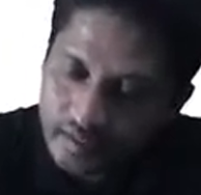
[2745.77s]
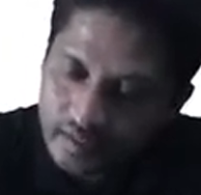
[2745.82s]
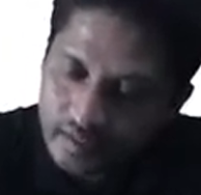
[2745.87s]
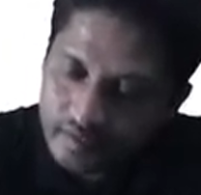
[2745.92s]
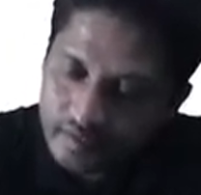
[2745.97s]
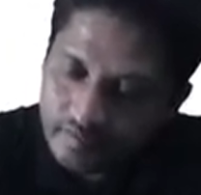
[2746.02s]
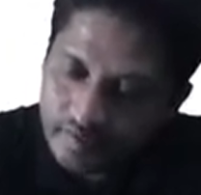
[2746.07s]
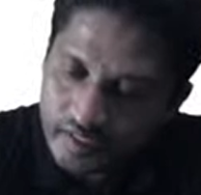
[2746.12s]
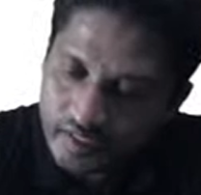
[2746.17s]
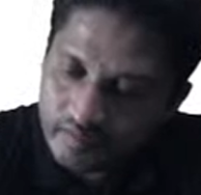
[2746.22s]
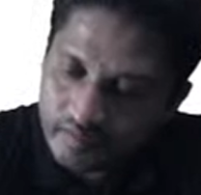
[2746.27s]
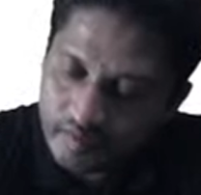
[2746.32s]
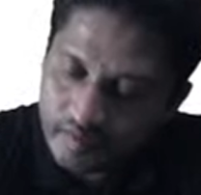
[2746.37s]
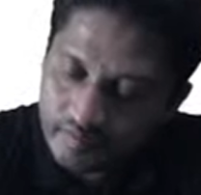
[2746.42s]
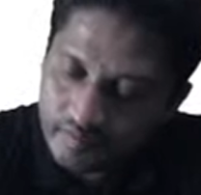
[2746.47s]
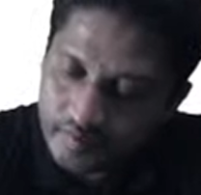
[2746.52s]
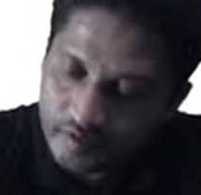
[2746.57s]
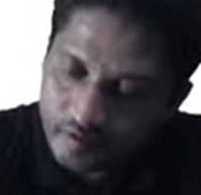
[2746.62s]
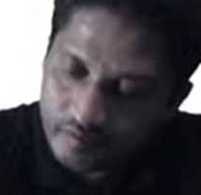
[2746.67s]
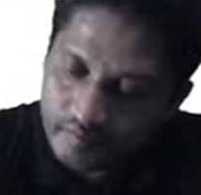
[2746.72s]
divided by
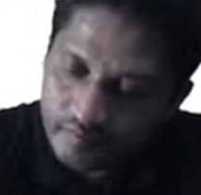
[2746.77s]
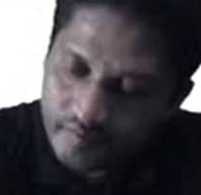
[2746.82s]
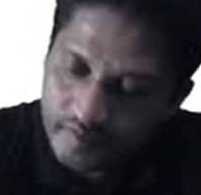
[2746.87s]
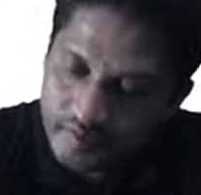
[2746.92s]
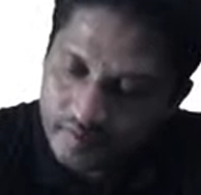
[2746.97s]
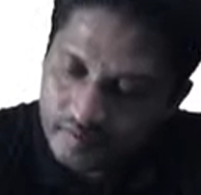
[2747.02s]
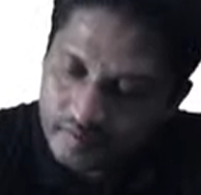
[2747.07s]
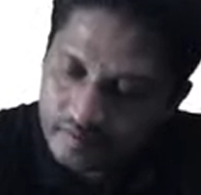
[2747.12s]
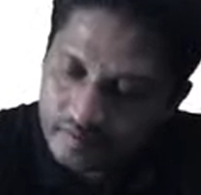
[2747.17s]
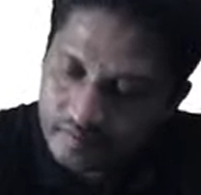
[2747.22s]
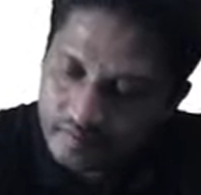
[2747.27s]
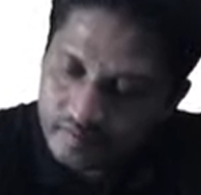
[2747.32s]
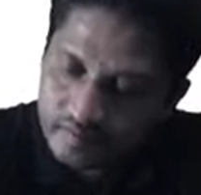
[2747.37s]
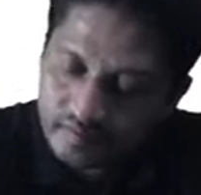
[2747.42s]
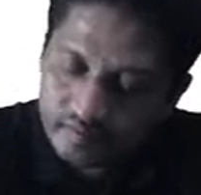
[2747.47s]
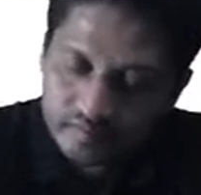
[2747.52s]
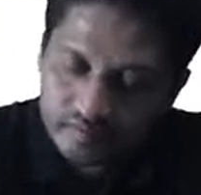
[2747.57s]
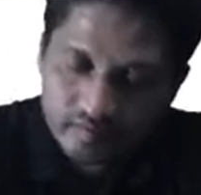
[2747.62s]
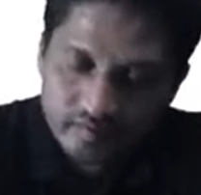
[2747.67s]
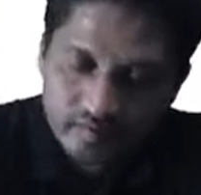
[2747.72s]
P of B.
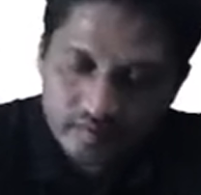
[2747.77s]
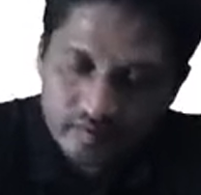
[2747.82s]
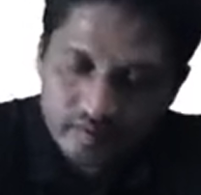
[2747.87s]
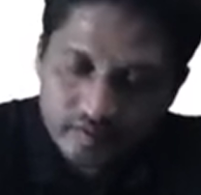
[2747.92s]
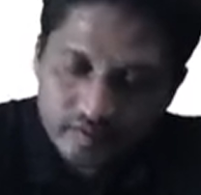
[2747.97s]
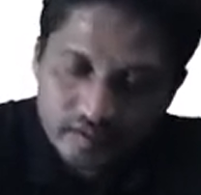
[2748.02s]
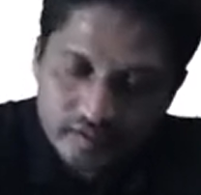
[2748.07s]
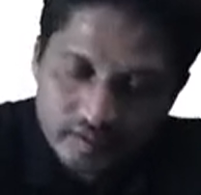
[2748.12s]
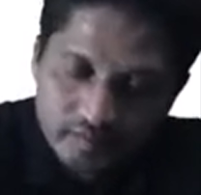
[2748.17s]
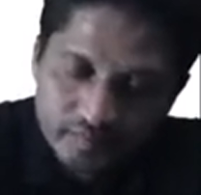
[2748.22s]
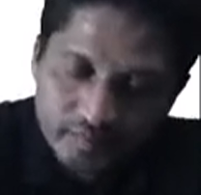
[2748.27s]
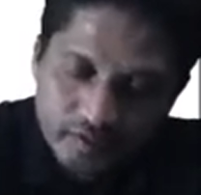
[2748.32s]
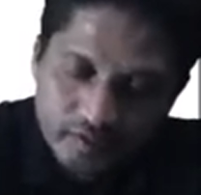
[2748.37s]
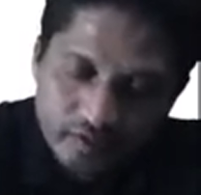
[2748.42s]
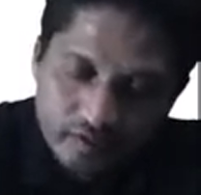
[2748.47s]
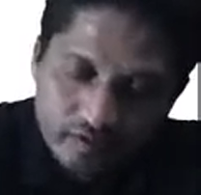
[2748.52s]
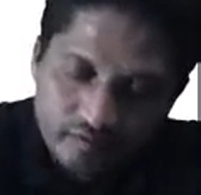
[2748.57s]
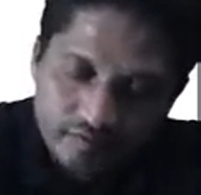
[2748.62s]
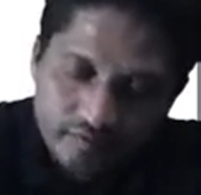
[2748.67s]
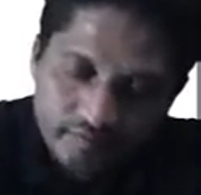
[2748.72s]
This is P
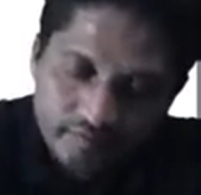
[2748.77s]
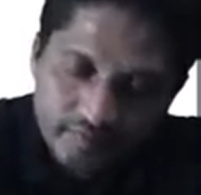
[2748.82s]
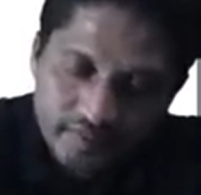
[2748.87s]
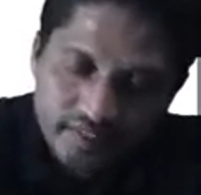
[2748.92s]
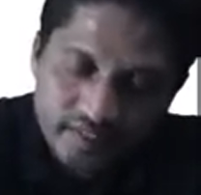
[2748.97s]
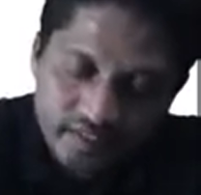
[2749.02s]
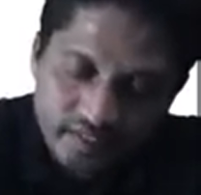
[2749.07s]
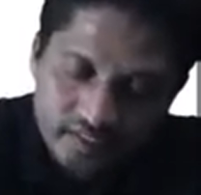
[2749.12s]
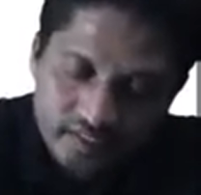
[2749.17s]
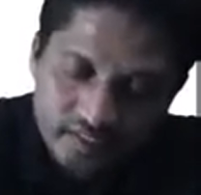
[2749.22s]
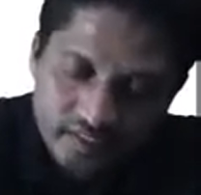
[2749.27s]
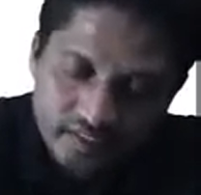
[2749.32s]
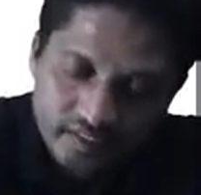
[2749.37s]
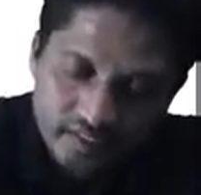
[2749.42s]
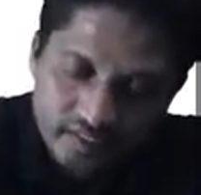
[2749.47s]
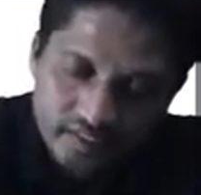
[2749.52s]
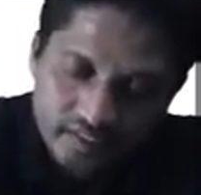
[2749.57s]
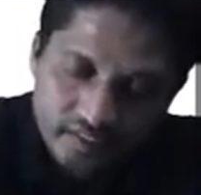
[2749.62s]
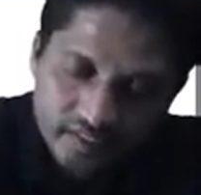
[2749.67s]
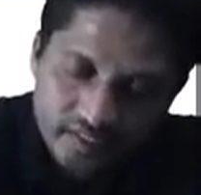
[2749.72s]
of B
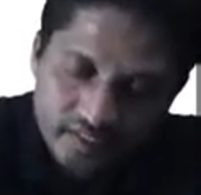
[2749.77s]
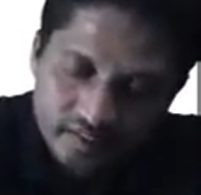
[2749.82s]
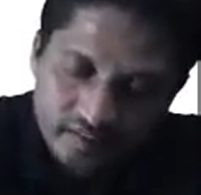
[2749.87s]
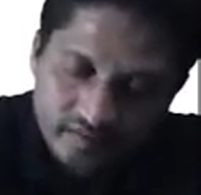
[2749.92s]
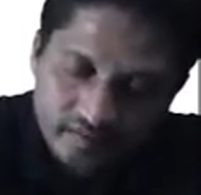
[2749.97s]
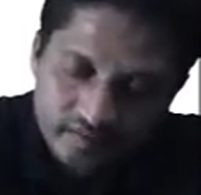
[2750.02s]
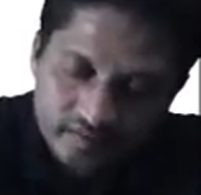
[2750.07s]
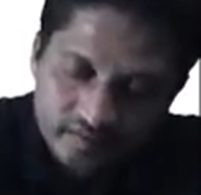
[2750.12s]
intersection A